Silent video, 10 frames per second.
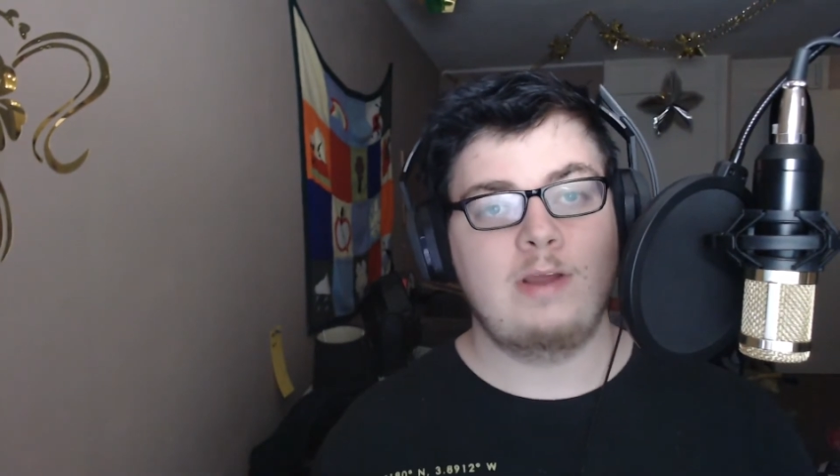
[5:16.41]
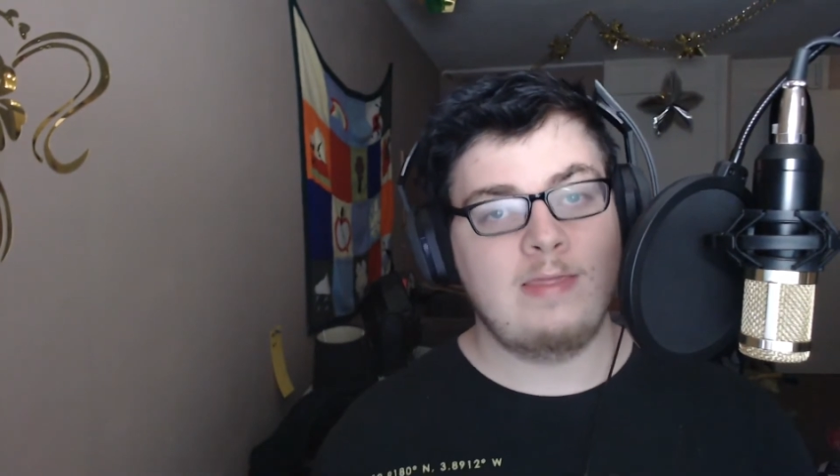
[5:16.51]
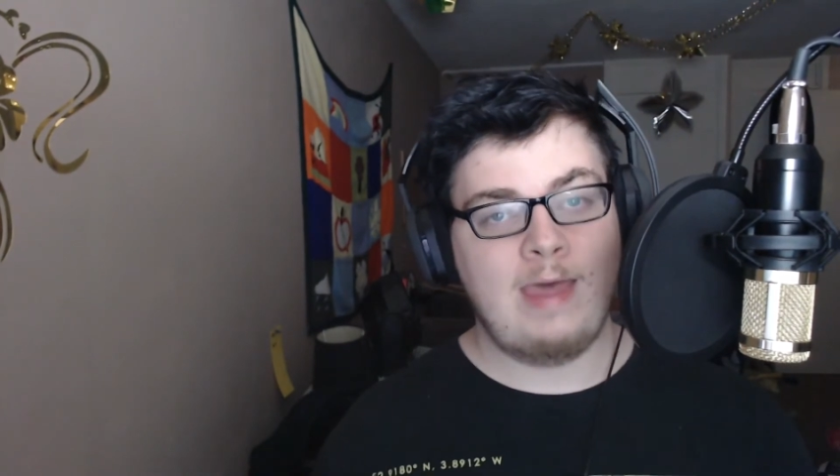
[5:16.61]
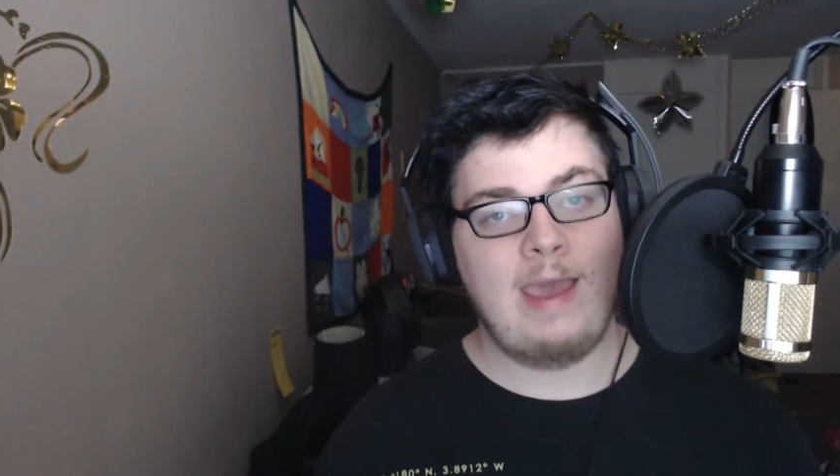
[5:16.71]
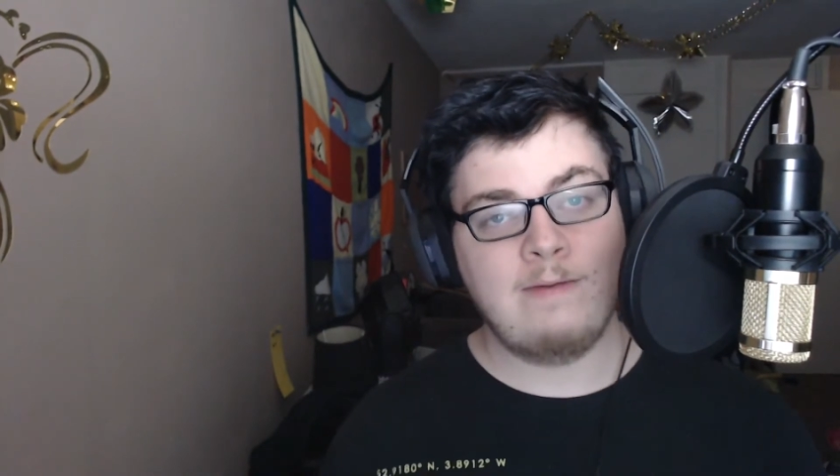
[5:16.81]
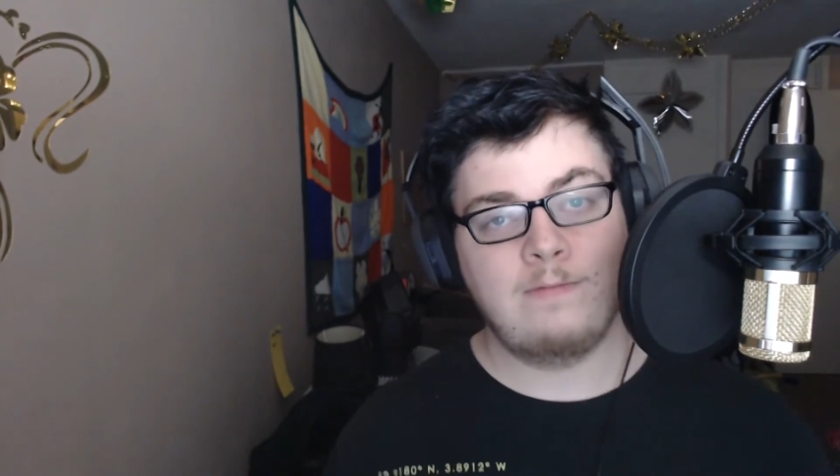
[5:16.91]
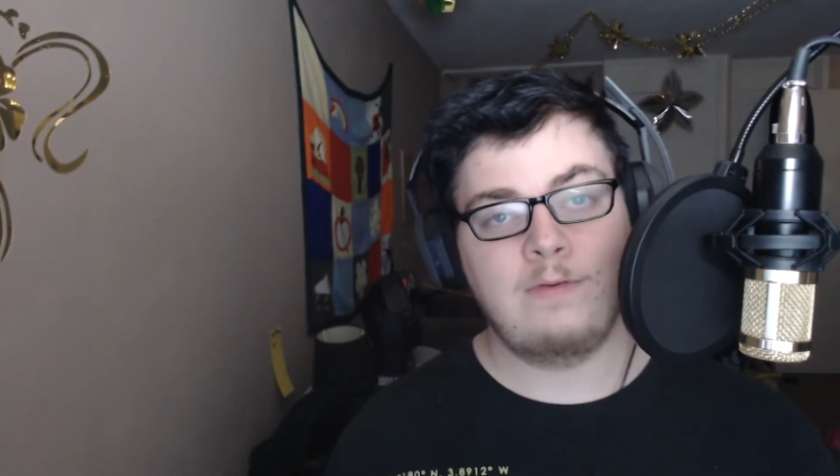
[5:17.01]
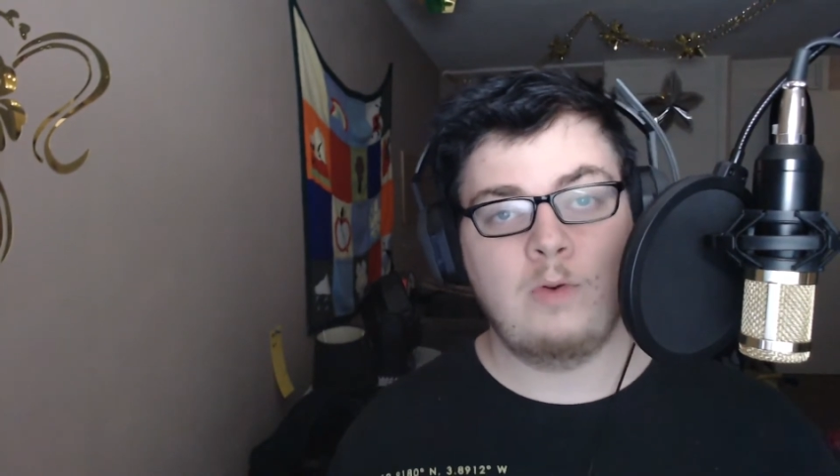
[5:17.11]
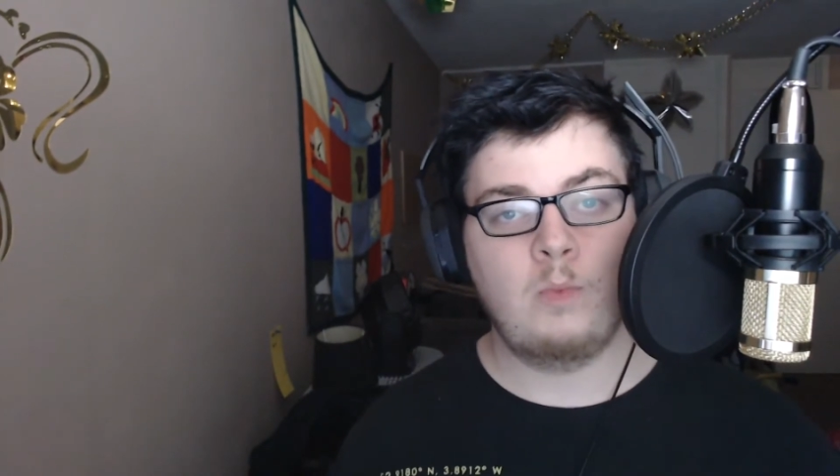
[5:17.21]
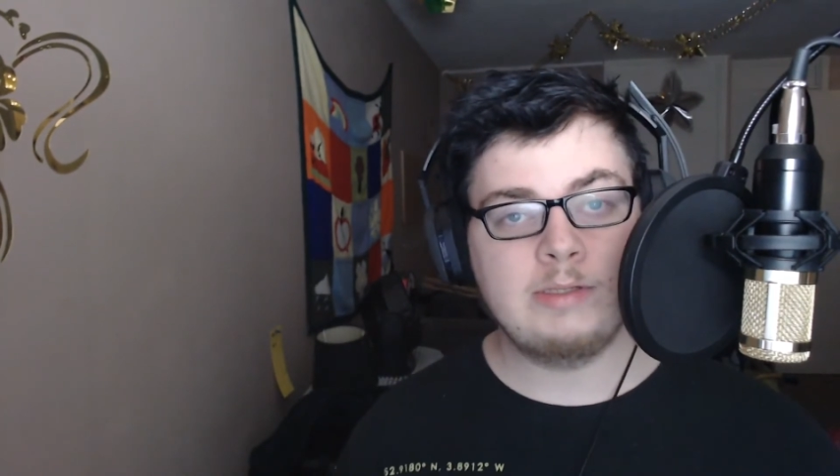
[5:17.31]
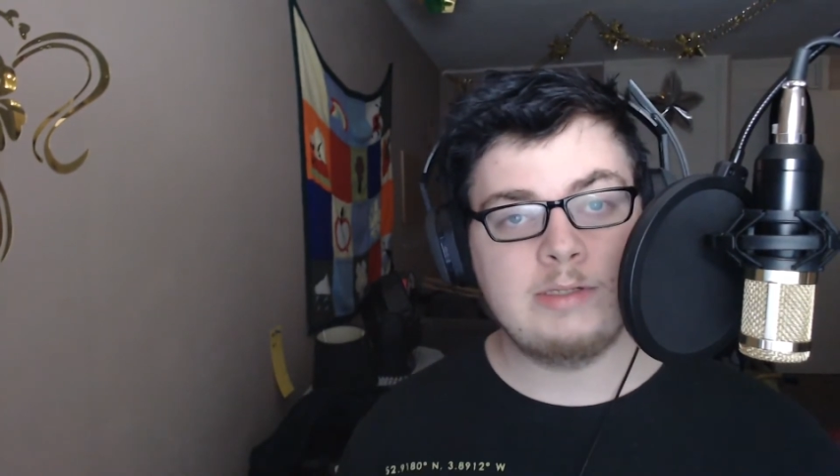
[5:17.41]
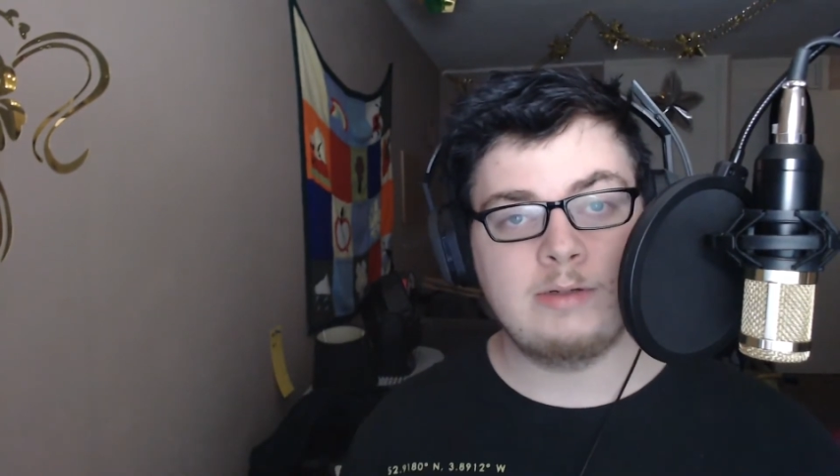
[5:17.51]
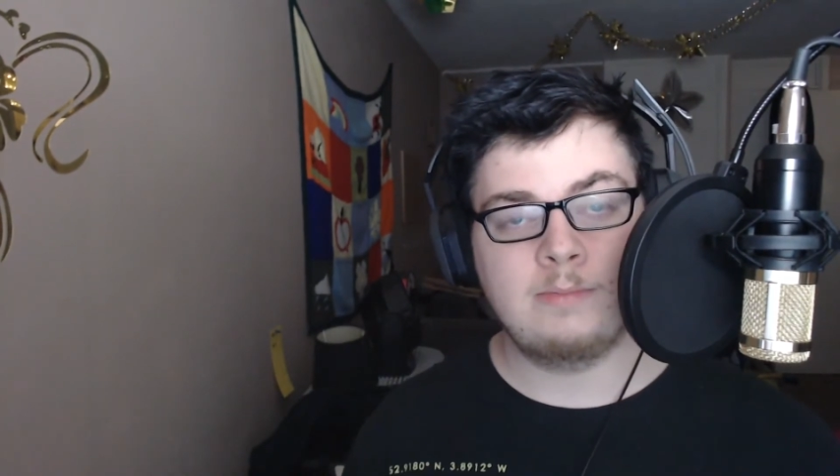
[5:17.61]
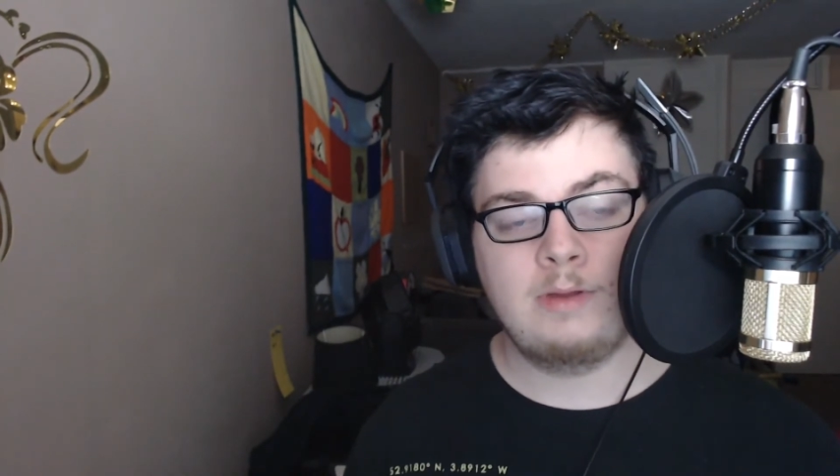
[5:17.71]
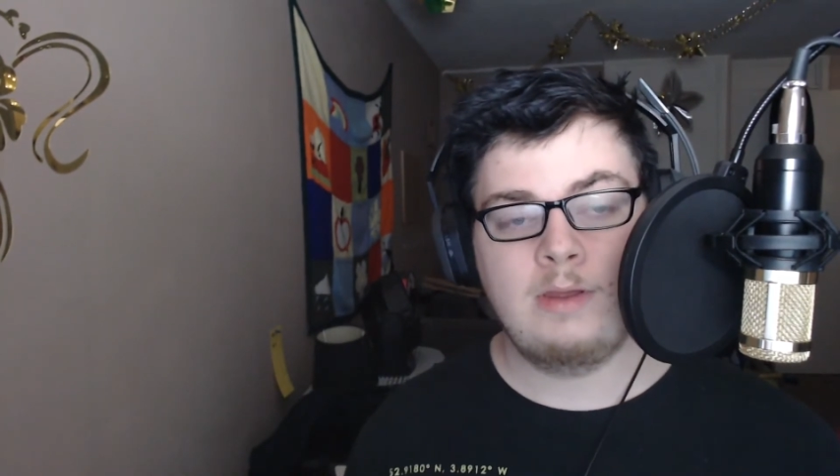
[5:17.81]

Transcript: in their infinite wisdom,